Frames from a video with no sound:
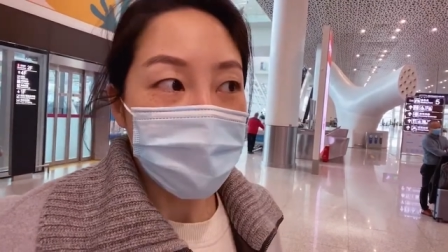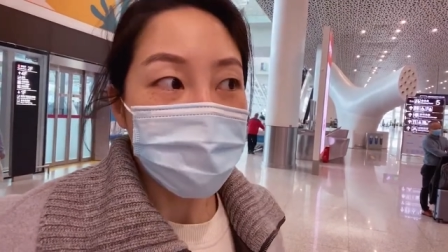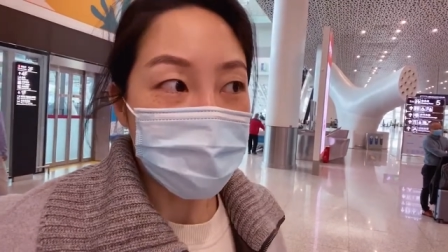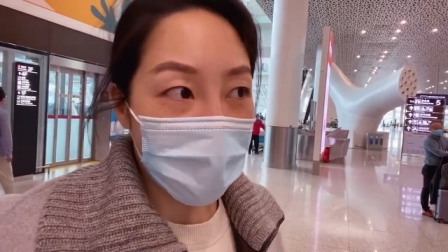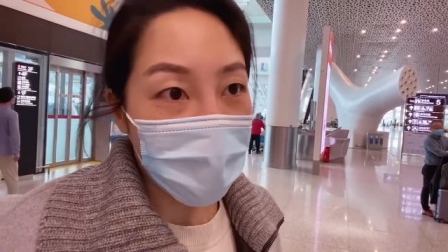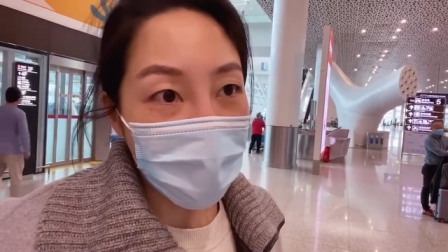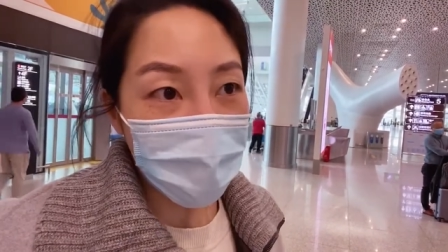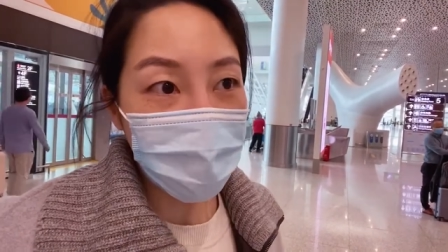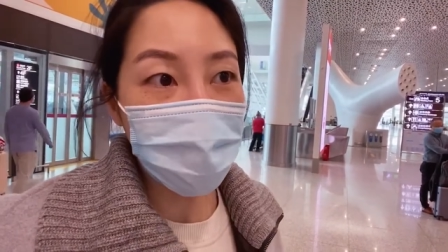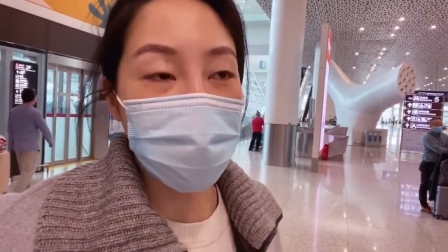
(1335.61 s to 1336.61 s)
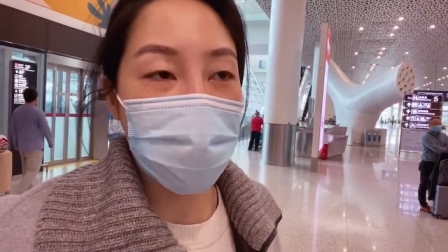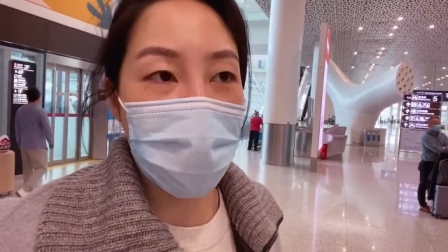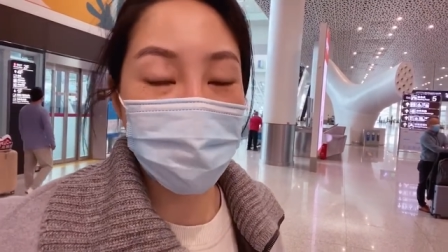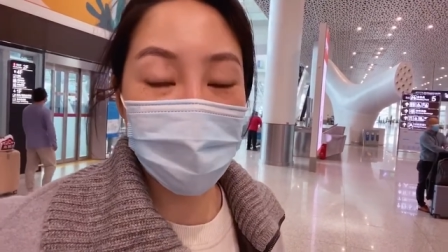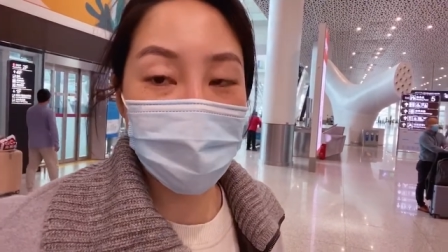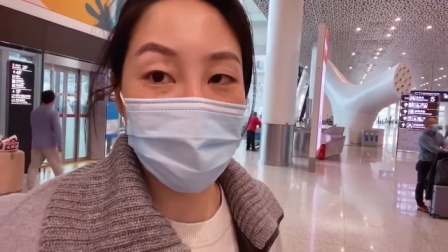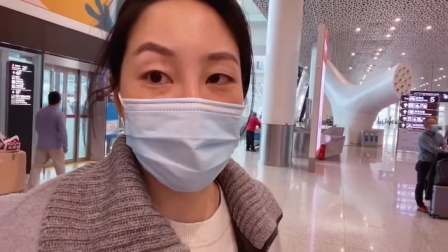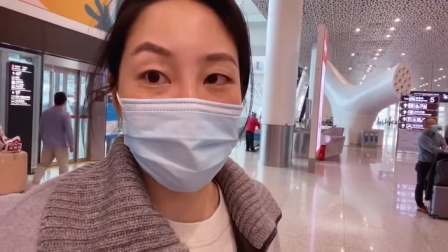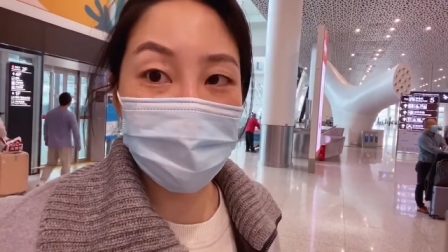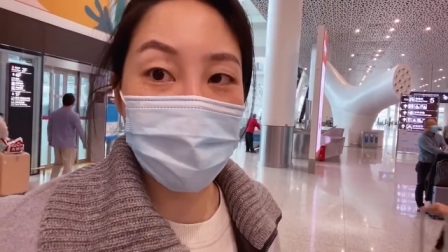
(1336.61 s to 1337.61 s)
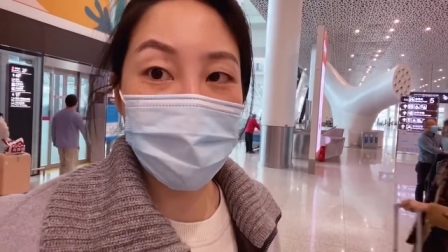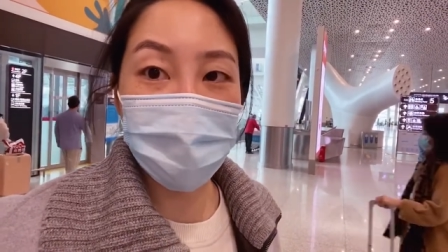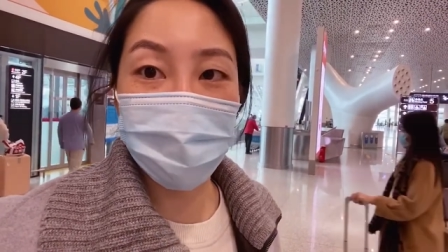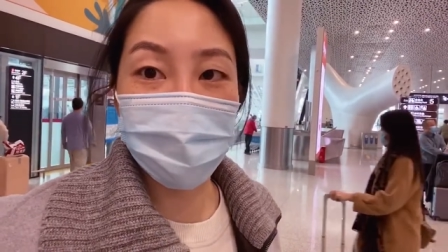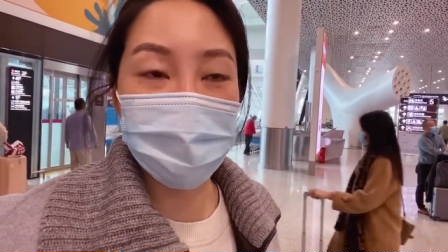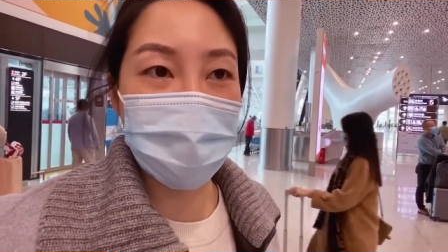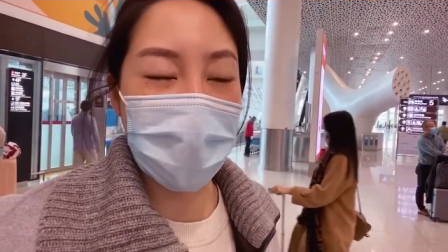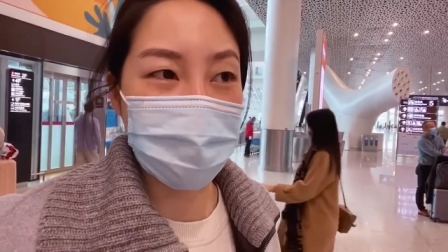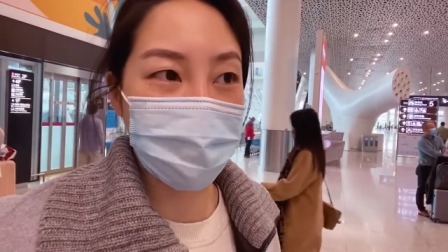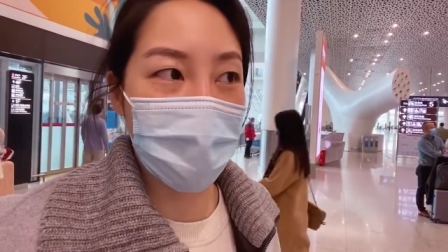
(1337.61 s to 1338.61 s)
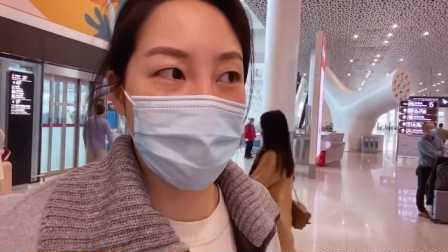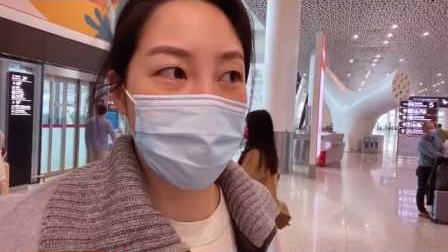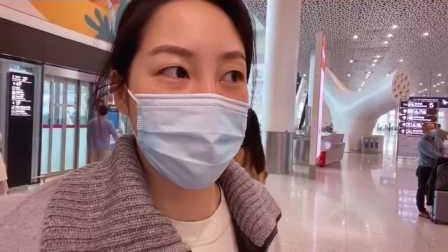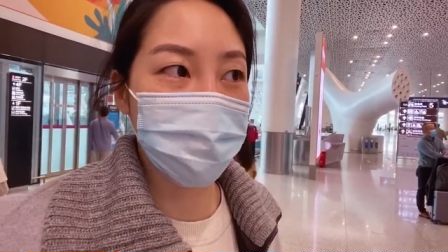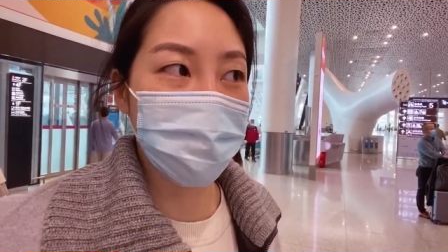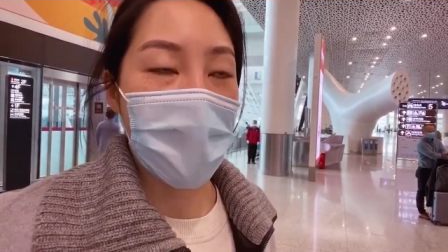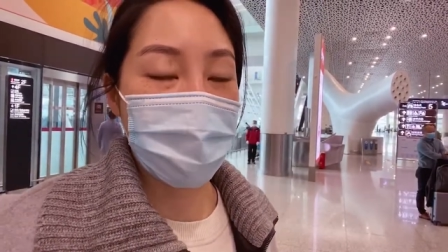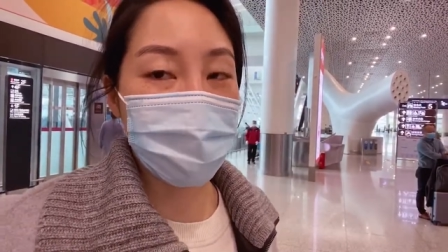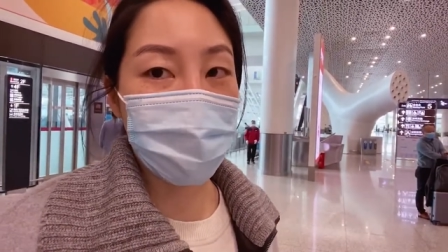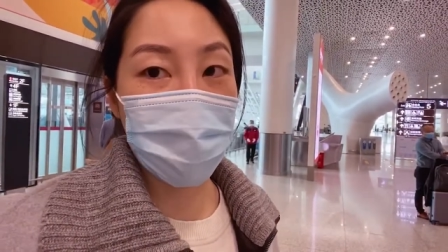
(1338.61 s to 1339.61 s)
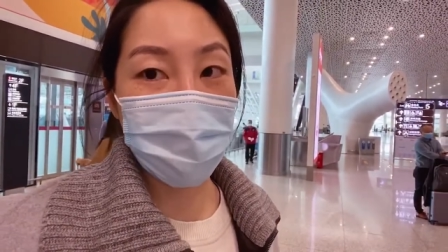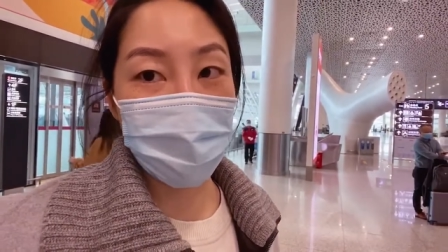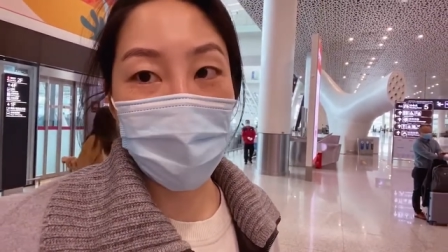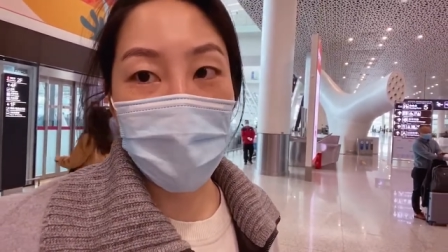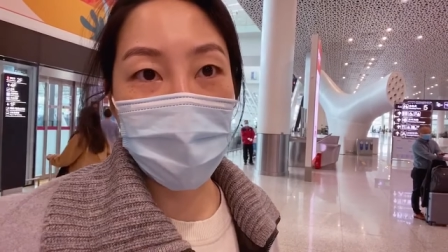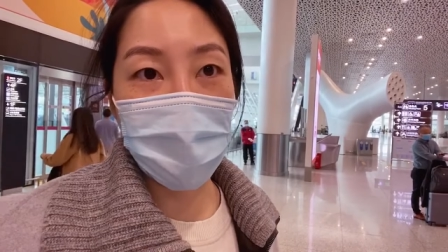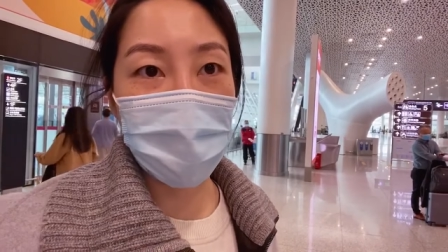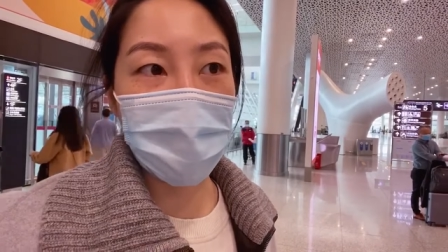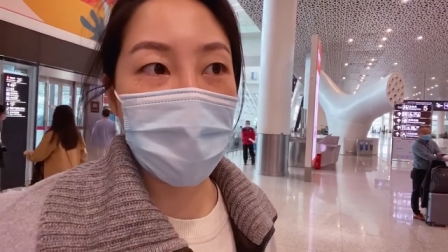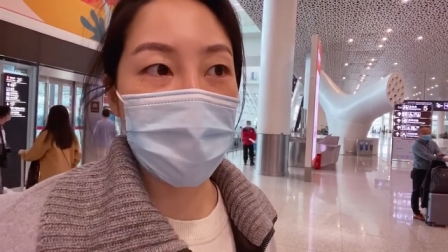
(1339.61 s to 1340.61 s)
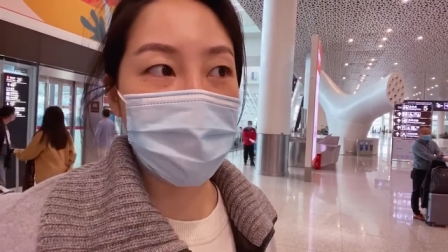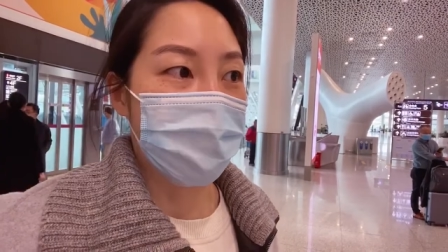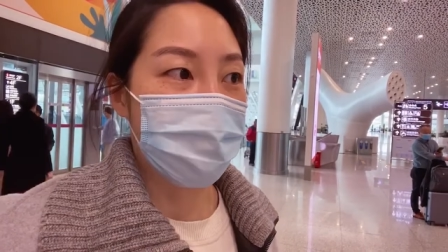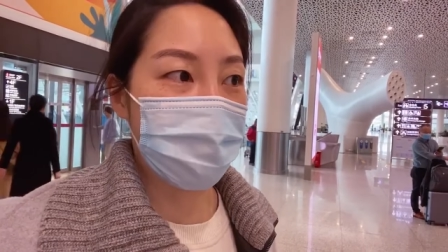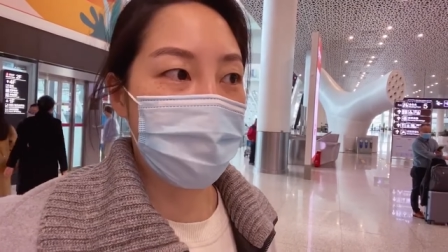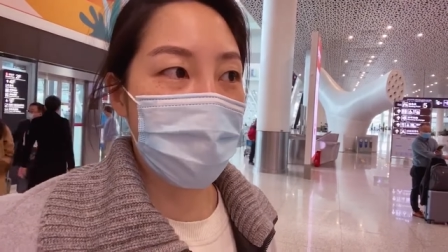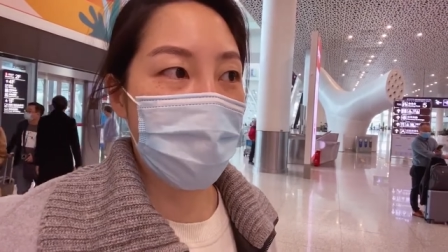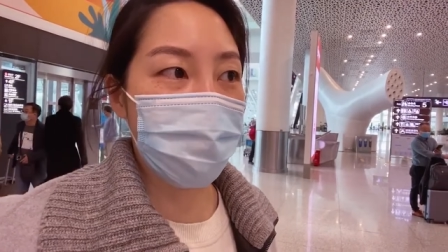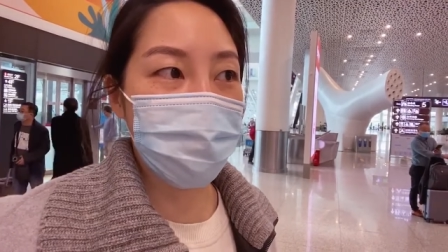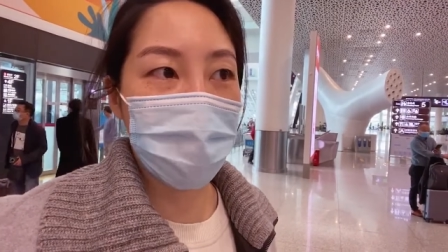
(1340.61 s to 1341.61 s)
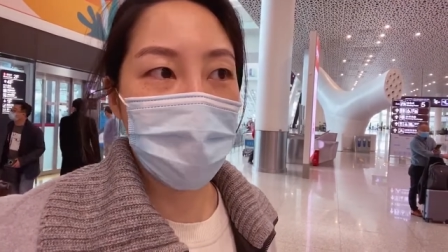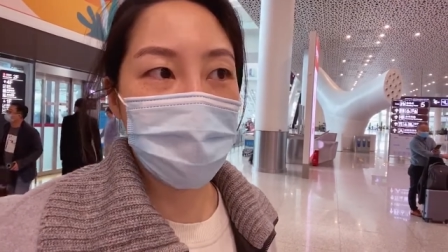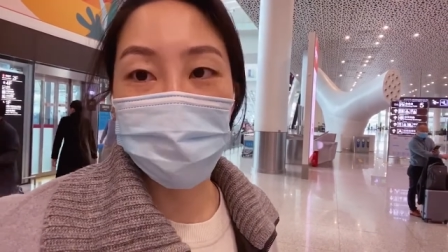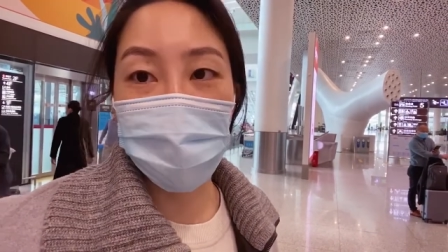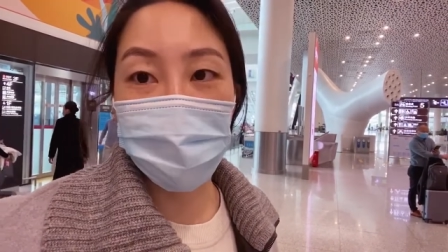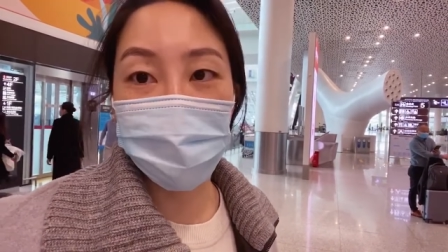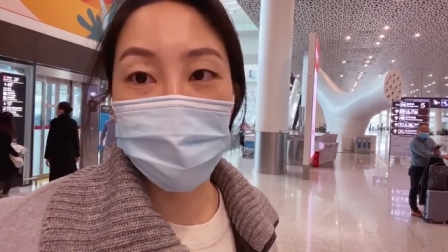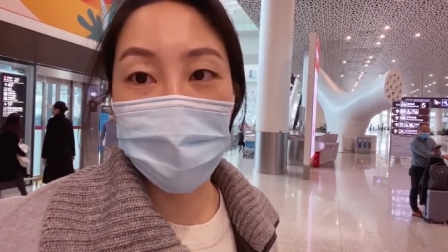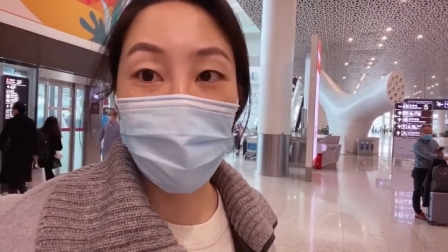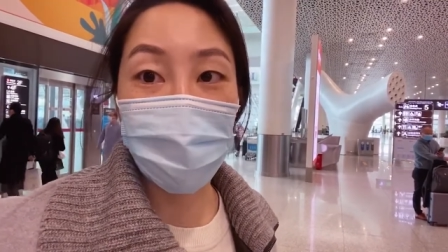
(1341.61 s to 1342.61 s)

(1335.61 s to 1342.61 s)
So how am I gonna get money for the taxi ride home? I just called my grandma and she's gonna have her maid pay for me.